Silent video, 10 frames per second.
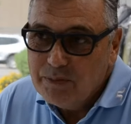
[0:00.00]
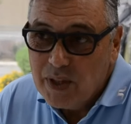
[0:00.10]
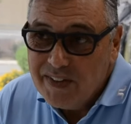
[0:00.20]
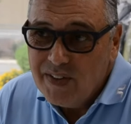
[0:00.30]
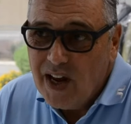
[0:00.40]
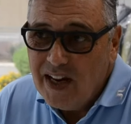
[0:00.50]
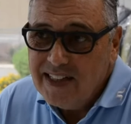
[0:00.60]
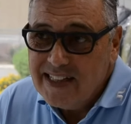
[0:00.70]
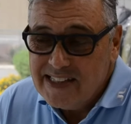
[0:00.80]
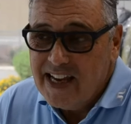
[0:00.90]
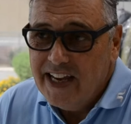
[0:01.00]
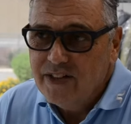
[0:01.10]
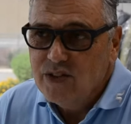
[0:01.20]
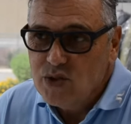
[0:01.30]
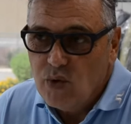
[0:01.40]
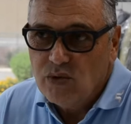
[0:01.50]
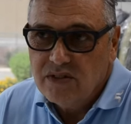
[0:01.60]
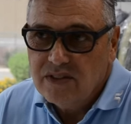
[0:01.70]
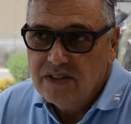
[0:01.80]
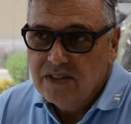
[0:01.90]
believe it or not, it's eight years old.
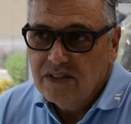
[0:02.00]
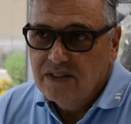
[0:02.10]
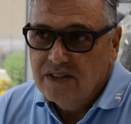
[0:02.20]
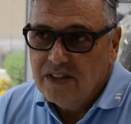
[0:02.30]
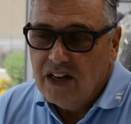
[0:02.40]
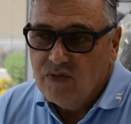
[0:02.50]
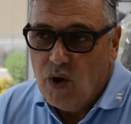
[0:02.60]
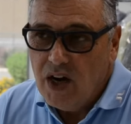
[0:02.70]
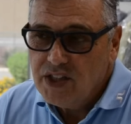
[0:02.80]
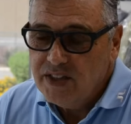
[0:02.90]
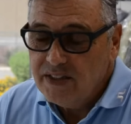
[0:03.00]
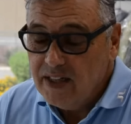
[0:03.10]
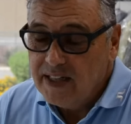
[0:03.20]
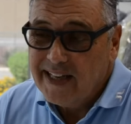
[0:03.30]
I've washed it a uh,